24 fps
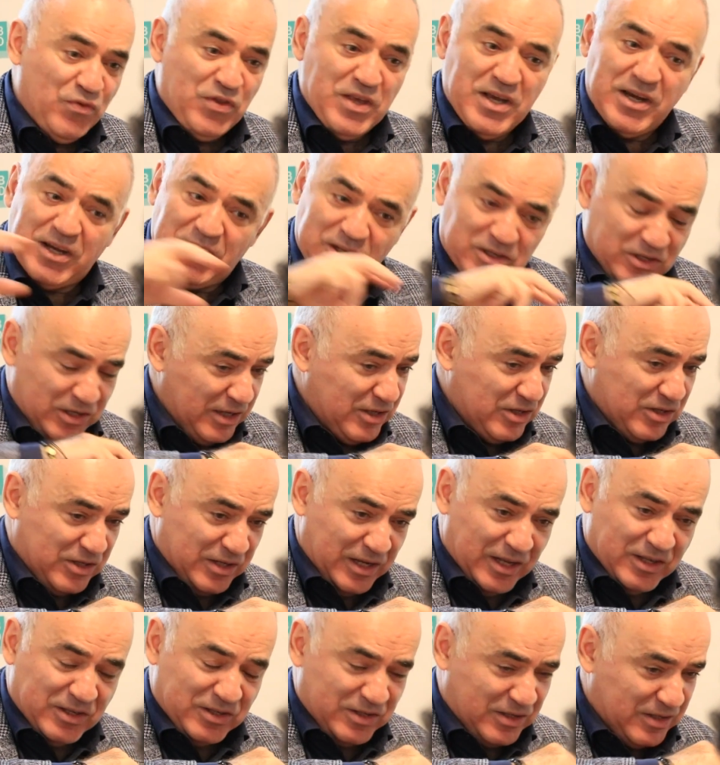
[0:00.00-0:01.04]
think
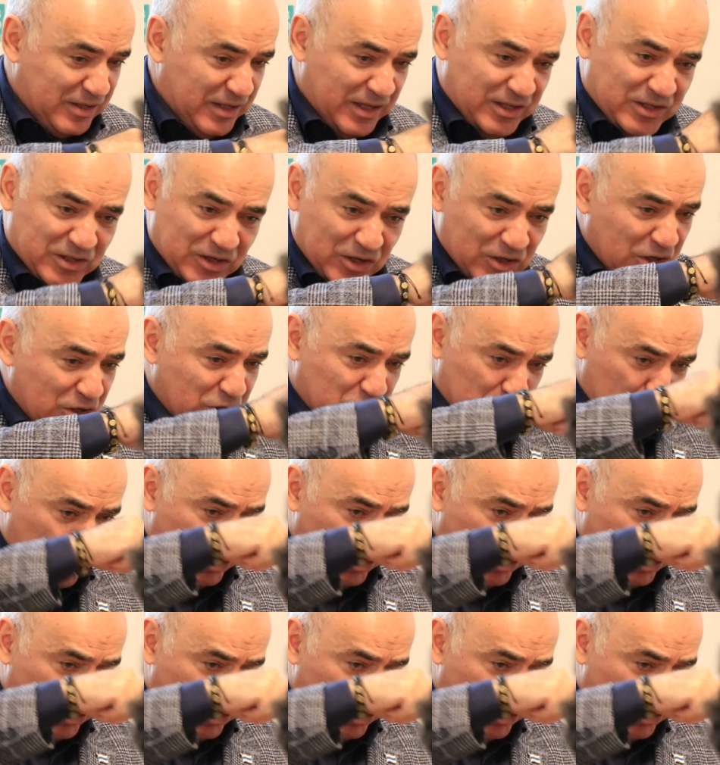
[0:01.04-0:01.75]
this